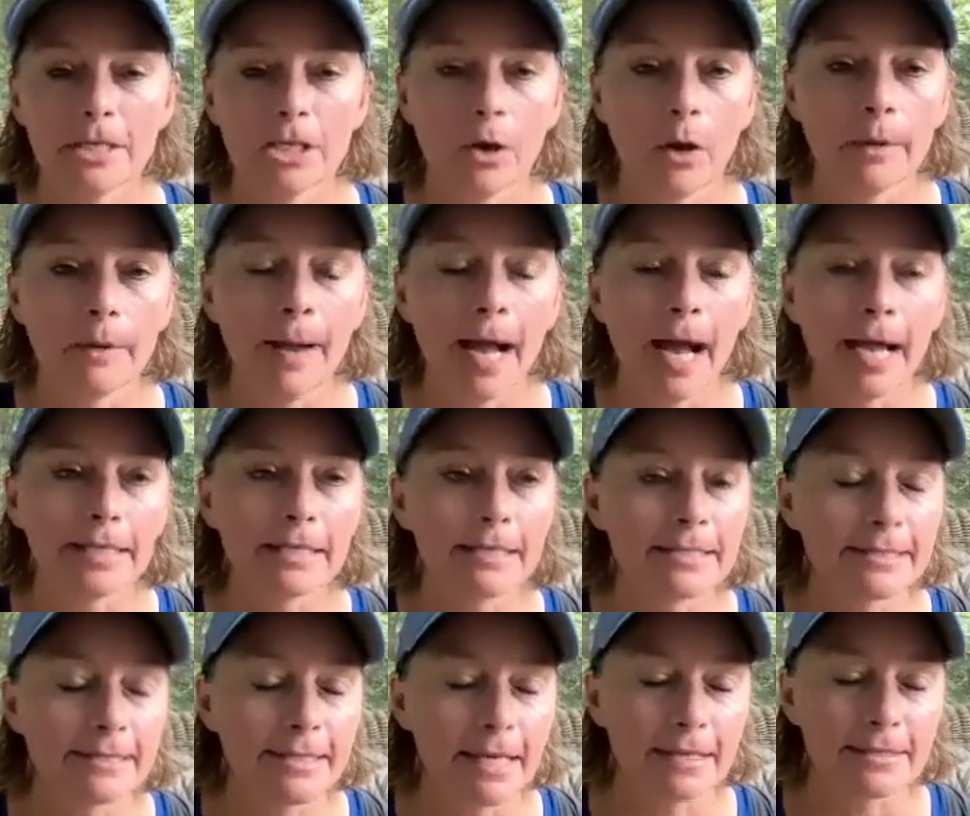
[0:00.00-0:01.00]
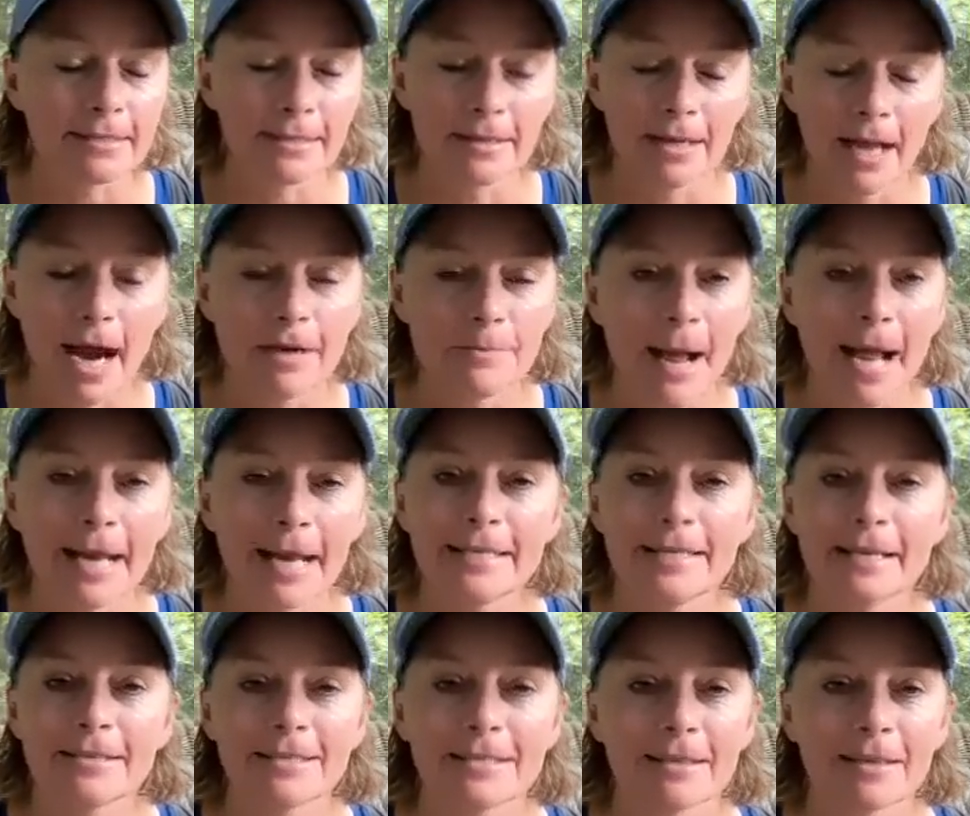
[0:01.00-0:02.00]
know, our body
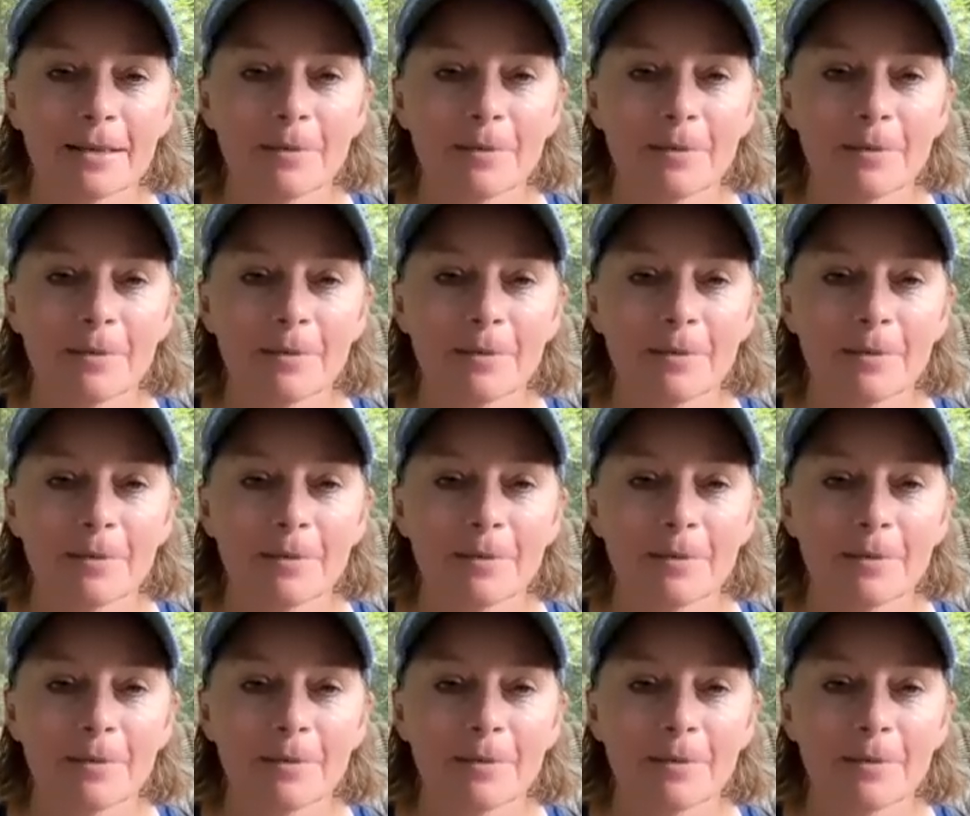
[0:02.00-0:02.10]
doesn't